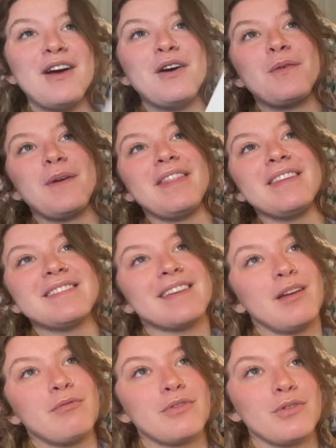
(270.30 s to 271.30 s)
When this
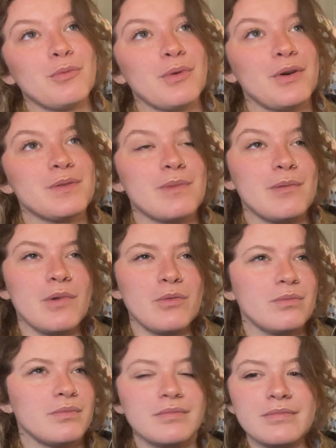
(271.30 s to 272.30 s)
came through the post, my
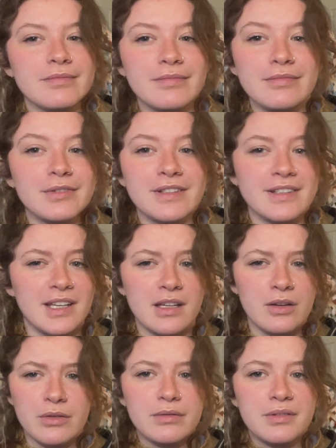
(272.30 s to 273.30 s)
mum was like,
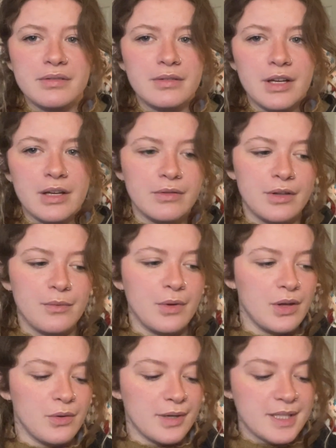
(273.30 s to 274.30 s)
oh, were
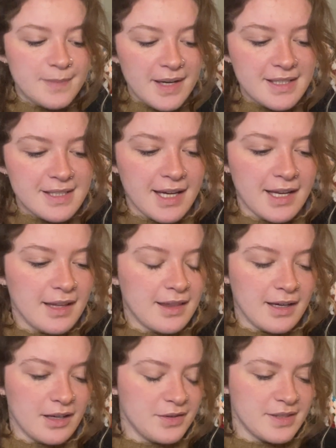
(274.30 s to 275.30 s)
you expecting
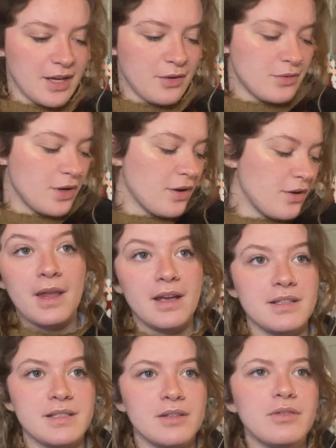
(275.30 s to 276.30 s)
anything? And I was like, oh no. And
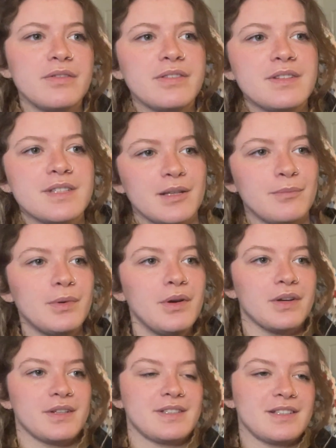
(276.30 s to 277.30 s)
she said, oh, it feels like
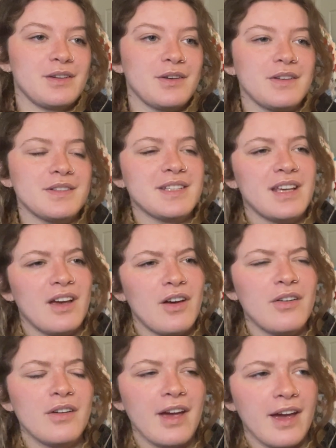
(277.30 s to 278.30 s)
books. So I was like,
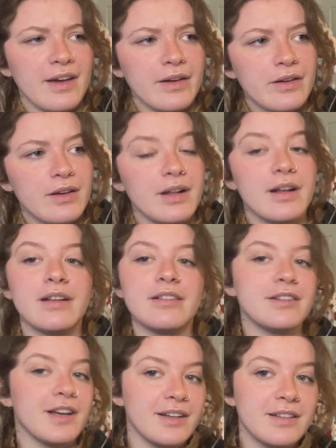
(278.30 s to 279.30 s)
oh, okay. And I
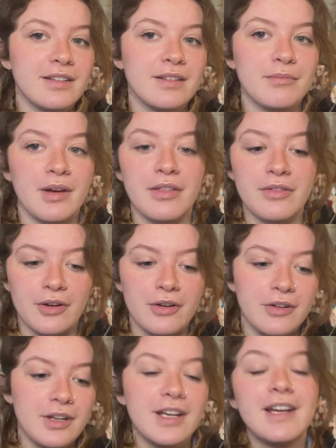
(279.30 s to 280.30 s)
checked my
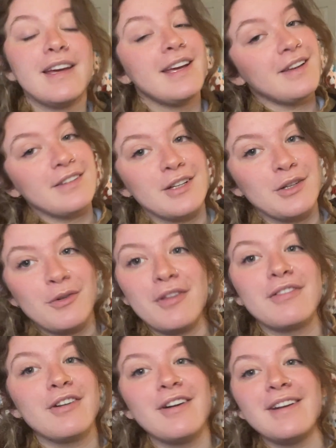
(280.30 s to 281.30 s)
Throne. If you don't know what
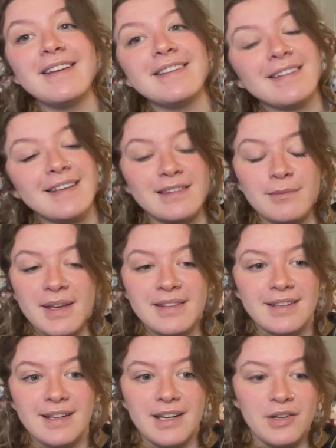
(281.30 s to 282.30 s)
Throne is, it's
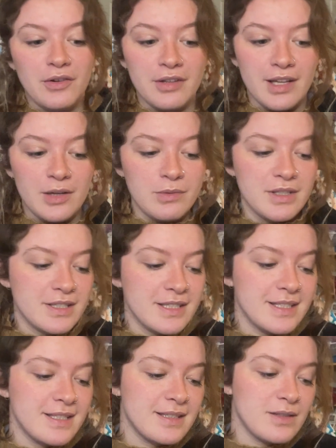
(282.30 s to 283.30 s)
basically an online wish
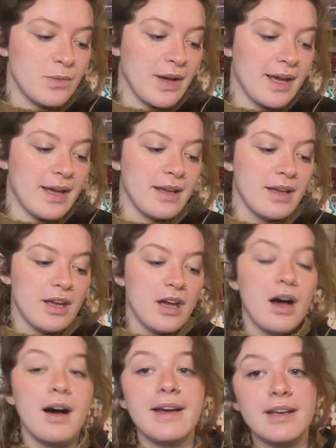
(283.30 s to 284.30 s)
list where
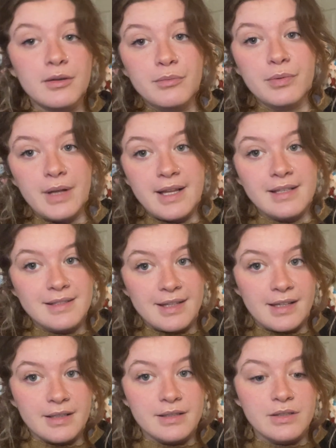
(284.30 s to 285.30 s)
I can place
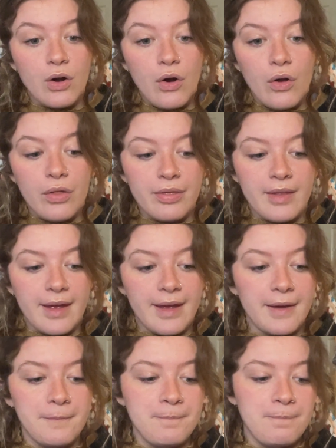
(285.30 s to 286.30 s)
things on there.